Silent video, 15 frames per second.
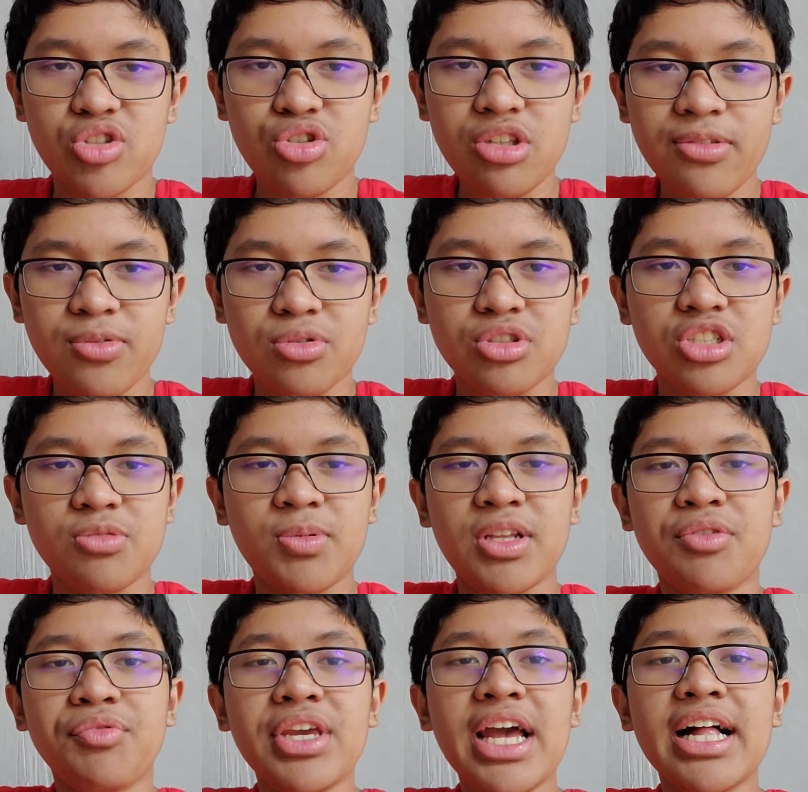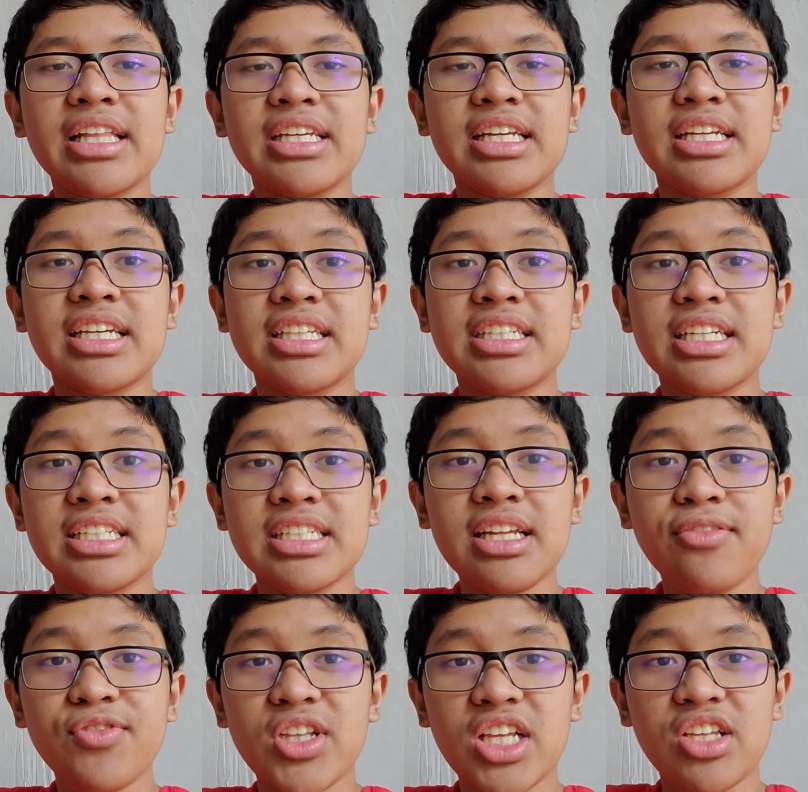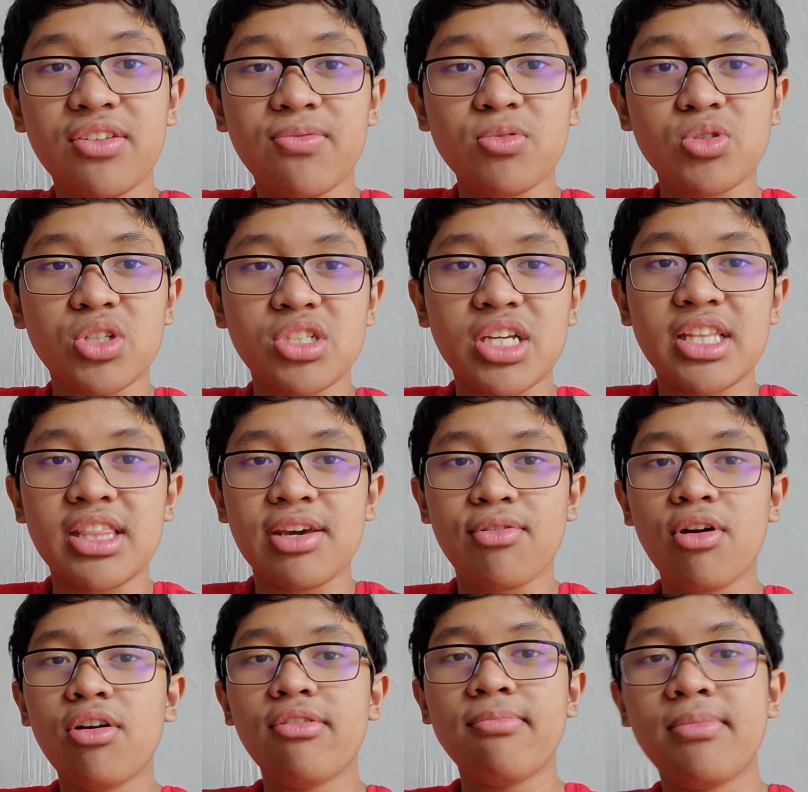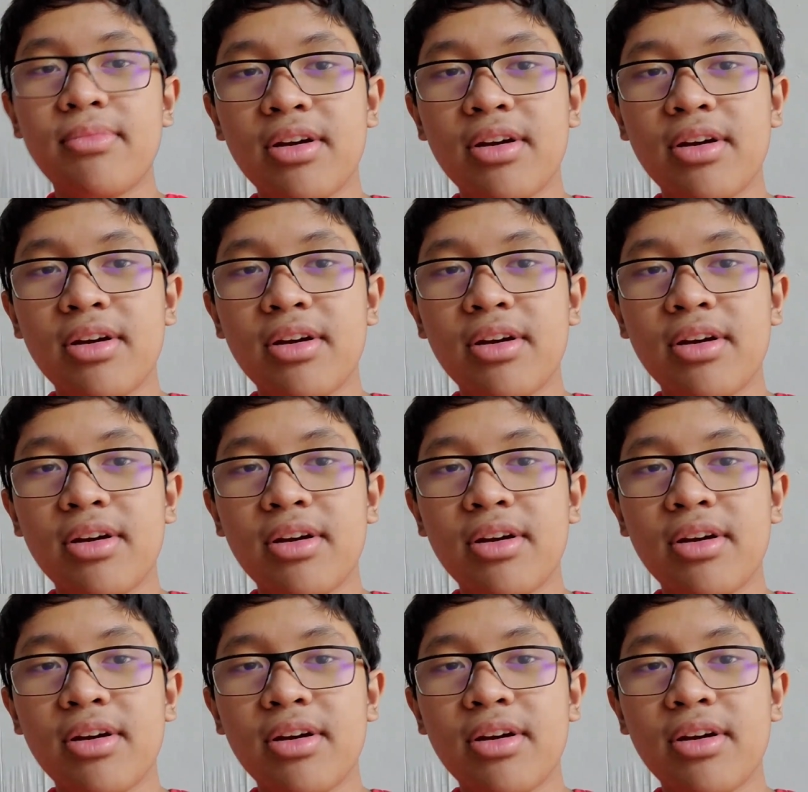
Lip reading: universes, but in reality it contains infinite universes, and there are